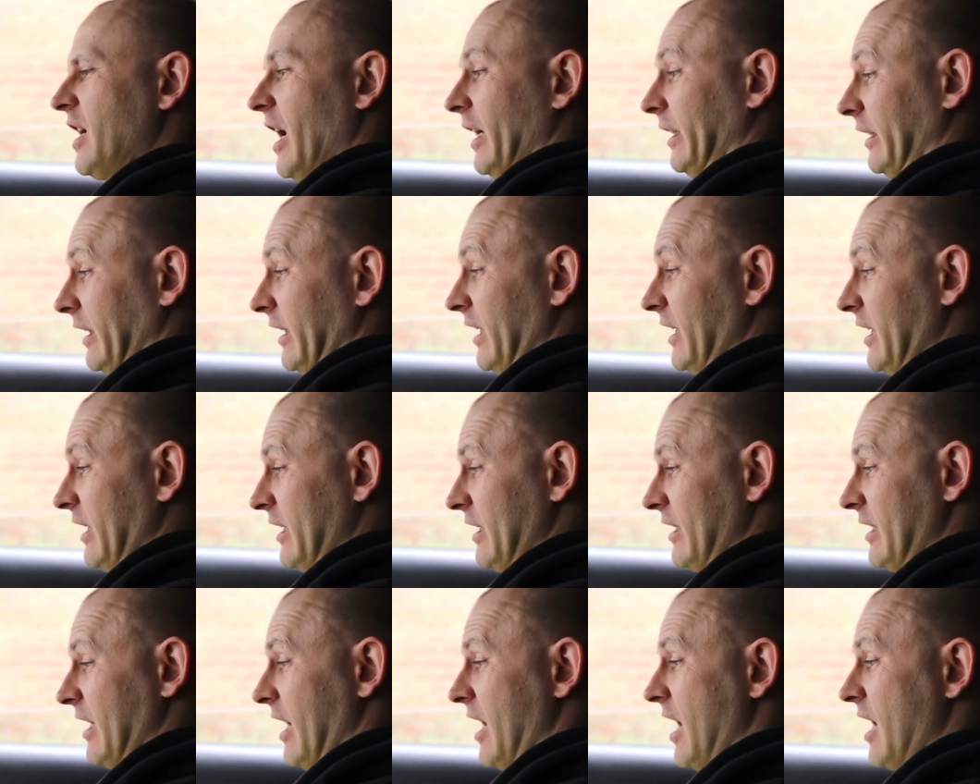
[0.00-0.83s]
At
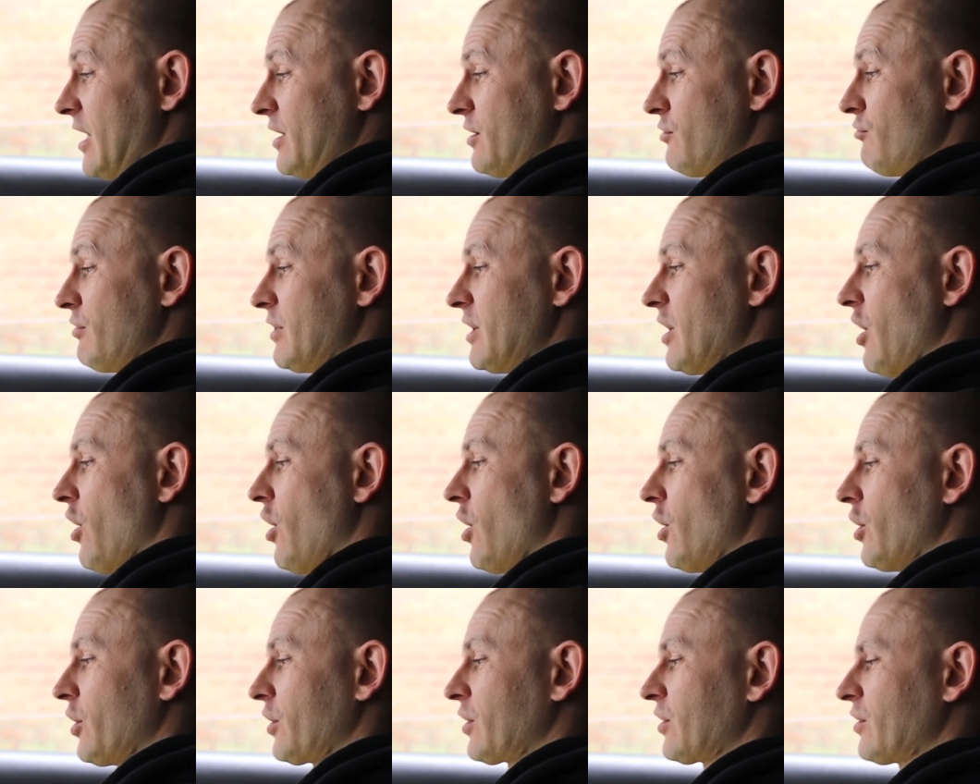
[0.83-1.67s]
least 100
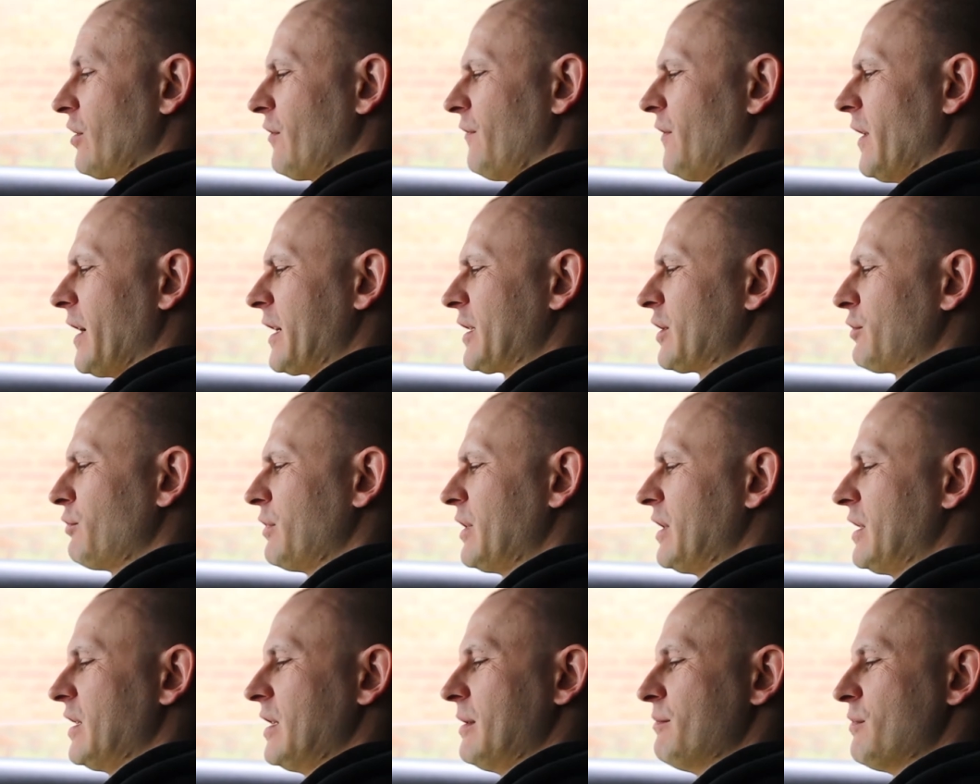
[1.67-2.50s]
arcs of
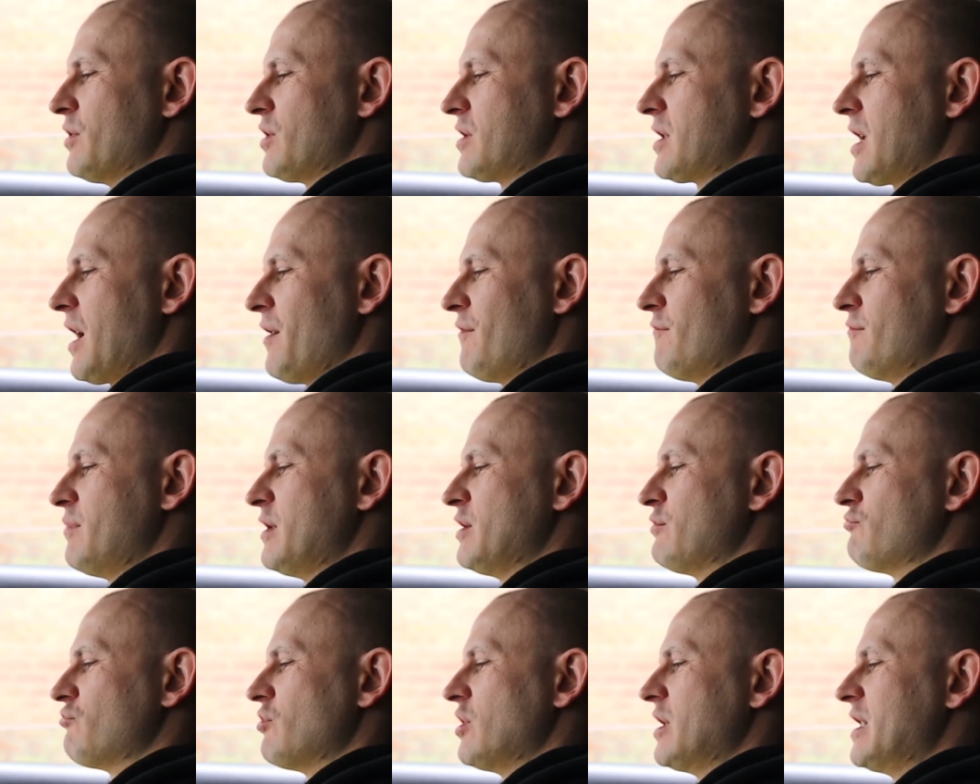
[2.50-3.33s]
electricity must have
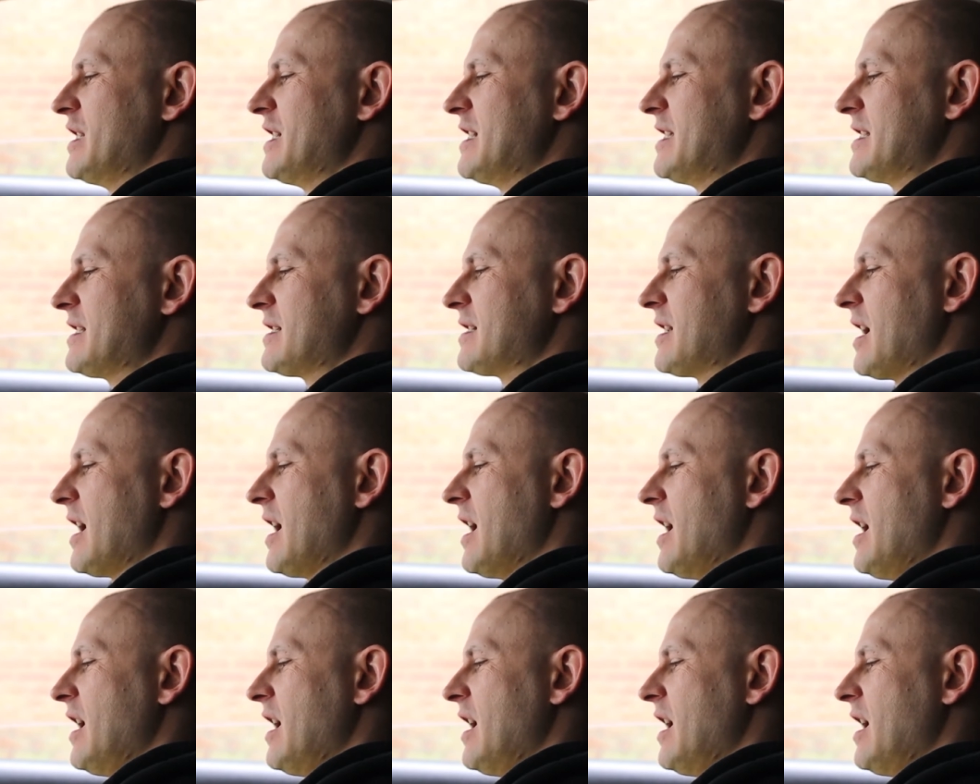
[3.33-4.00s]
been released